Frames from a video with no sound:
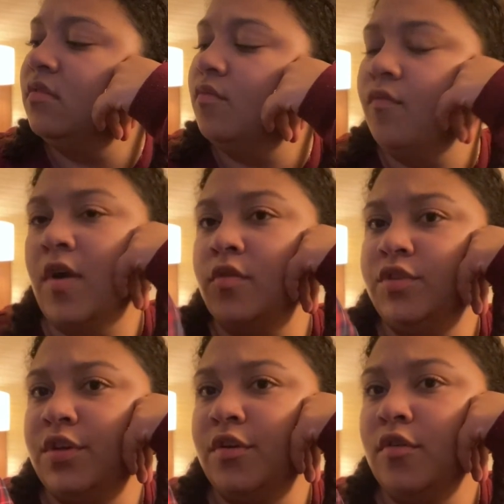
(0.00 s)
Vote.
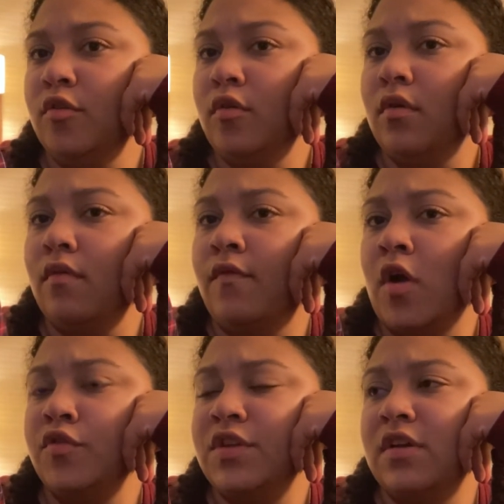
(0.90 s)

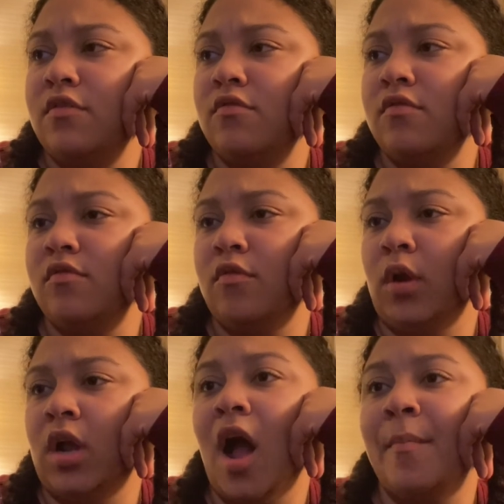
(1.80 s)
Vote or
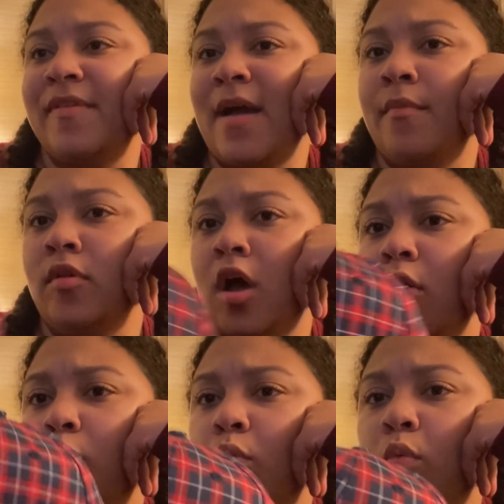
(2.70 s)
comment down
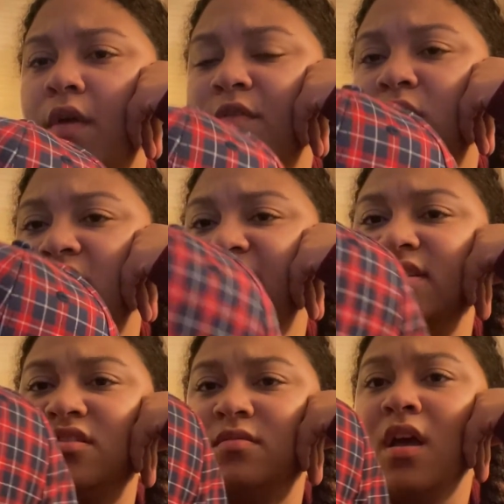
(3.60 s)
below if you think this
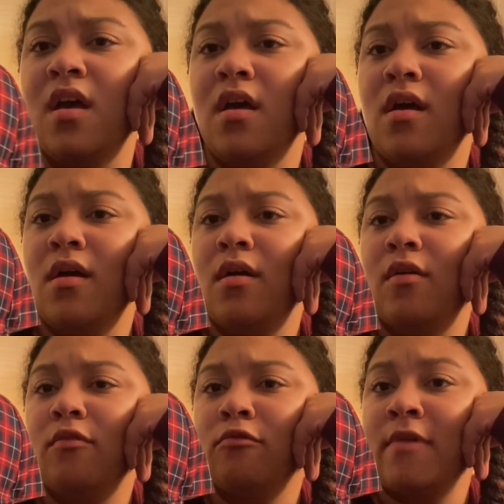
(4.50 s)
is
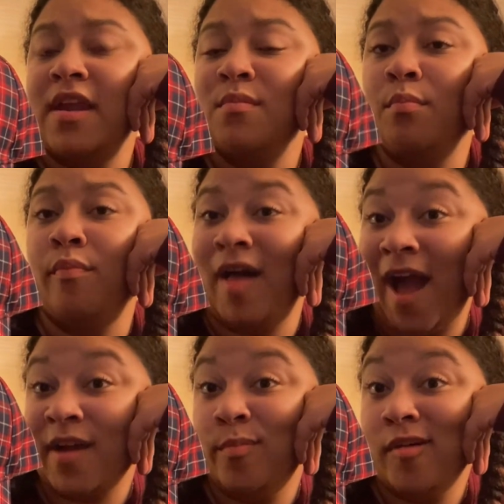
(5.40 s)
red and
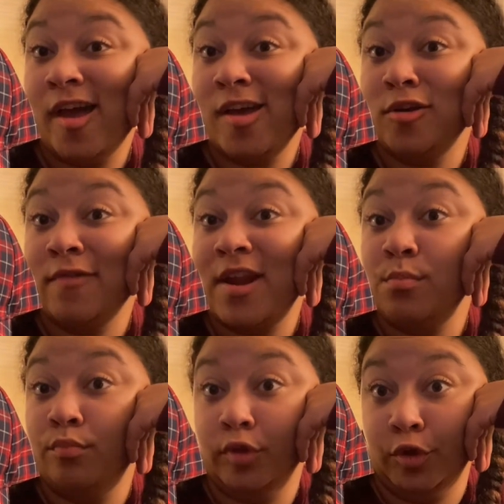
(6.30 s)
black plaid or red
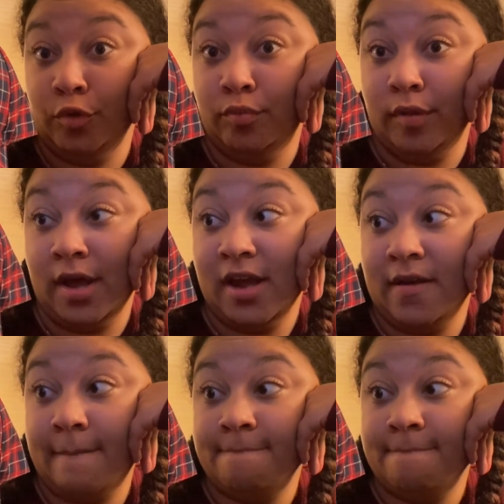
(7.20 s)
and blue plaid.